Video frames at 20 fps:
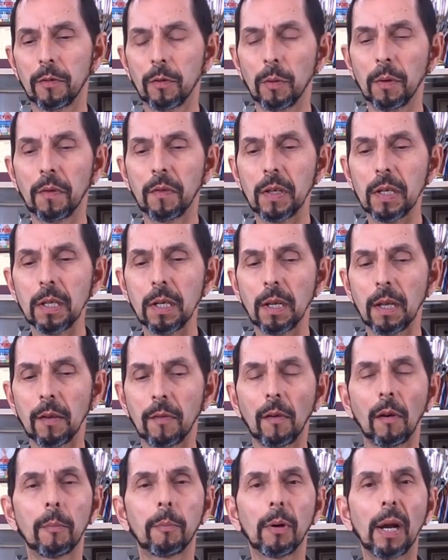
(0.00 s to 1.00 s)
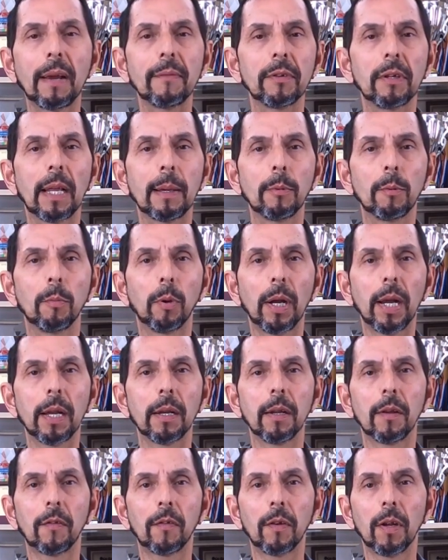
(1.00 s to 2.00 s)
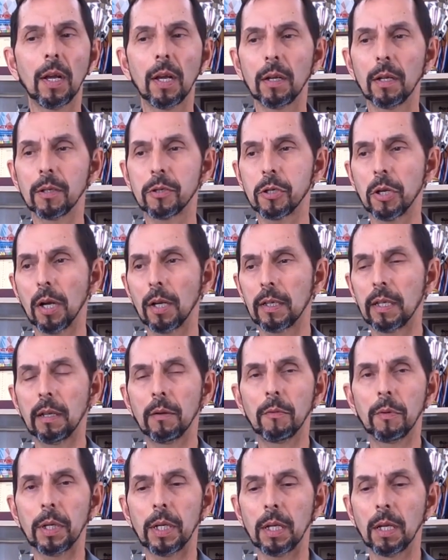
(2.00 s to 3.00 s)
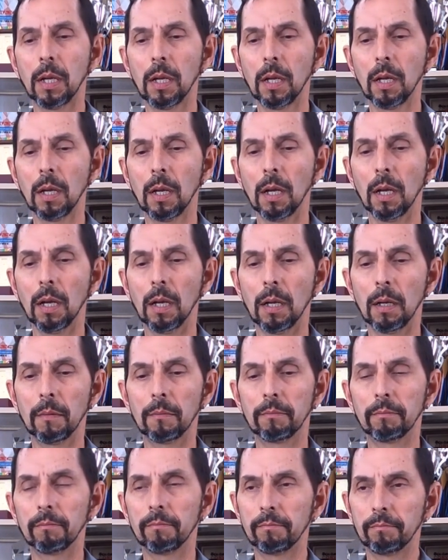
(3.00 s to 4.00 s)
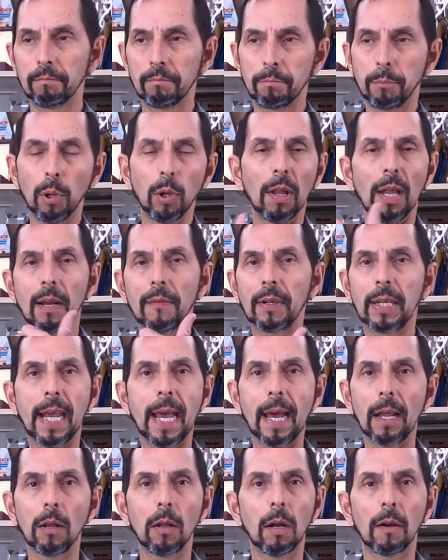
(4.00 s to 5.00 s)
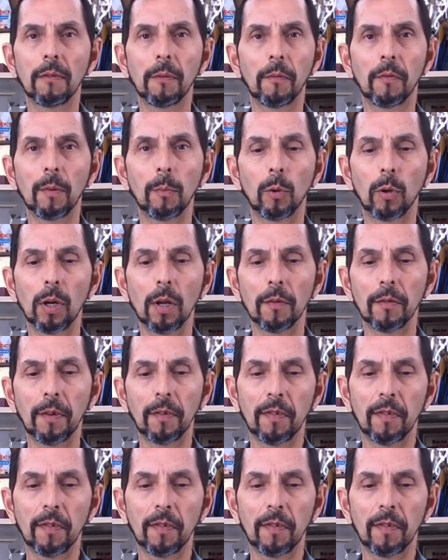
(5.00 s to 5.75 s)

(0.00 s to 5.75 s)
So a Xida is our private label brand. It's not a shock that we pull out of a catalog from somewhere else.